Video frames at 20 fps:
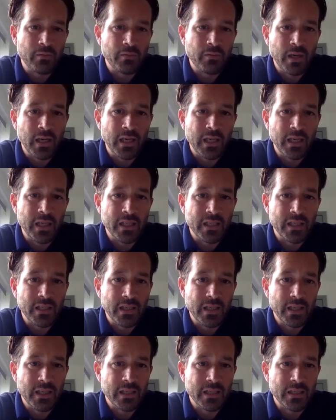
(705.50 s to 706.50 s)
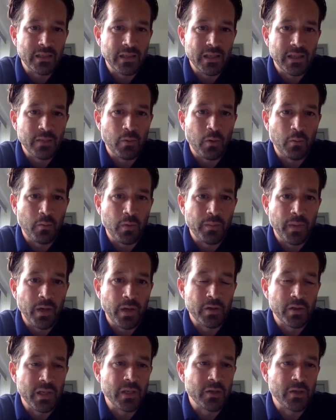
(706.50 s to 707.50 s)
really is what we're
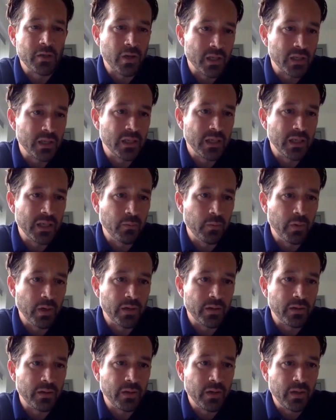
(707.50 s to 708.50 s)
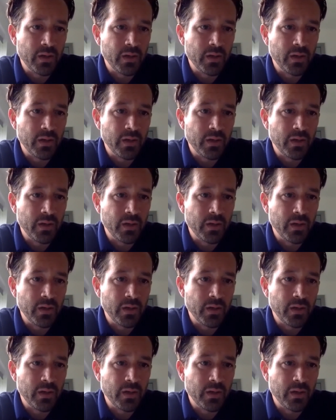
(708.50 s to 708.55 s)
most interested in with